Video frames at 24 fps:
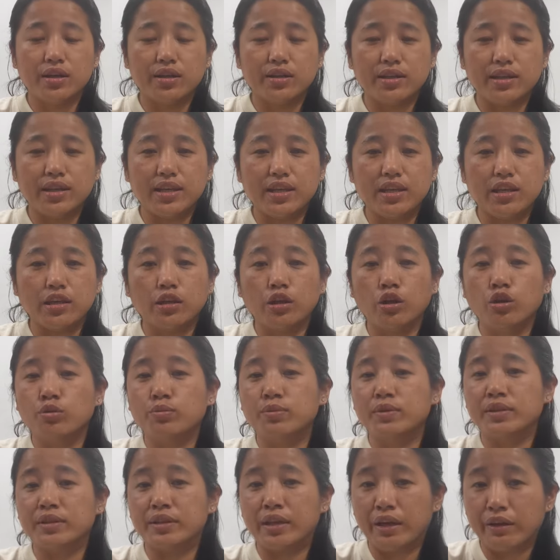the
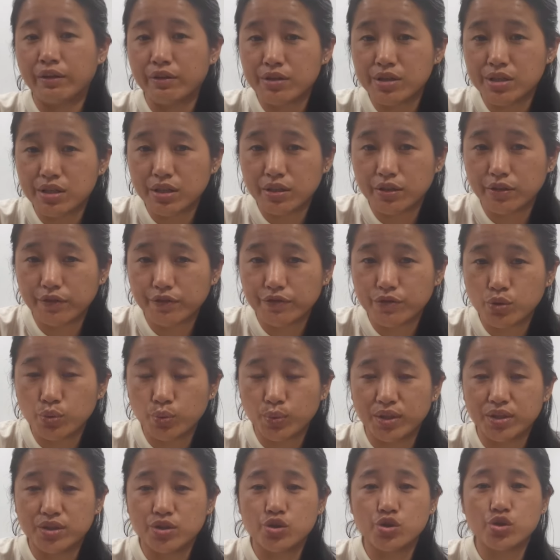global narrative
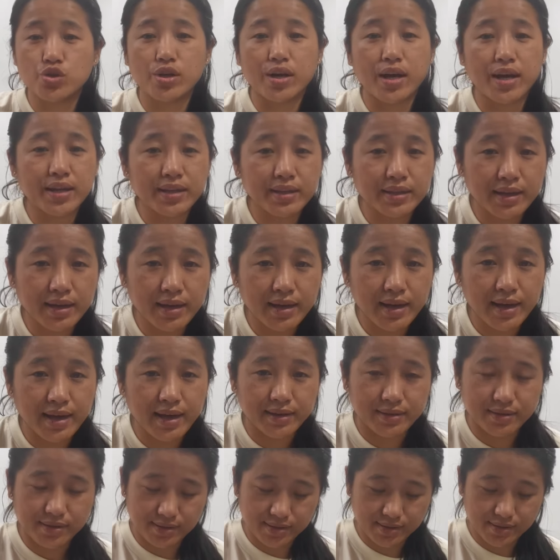towards China
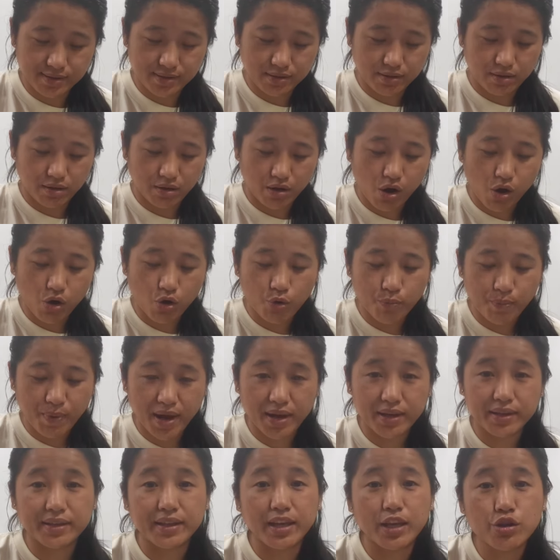and its
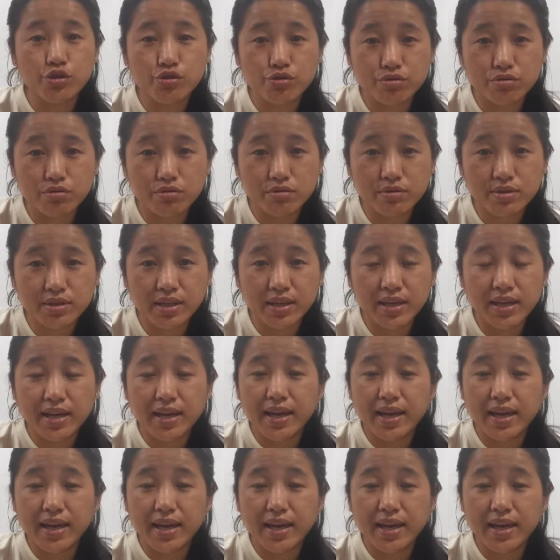occupied nations,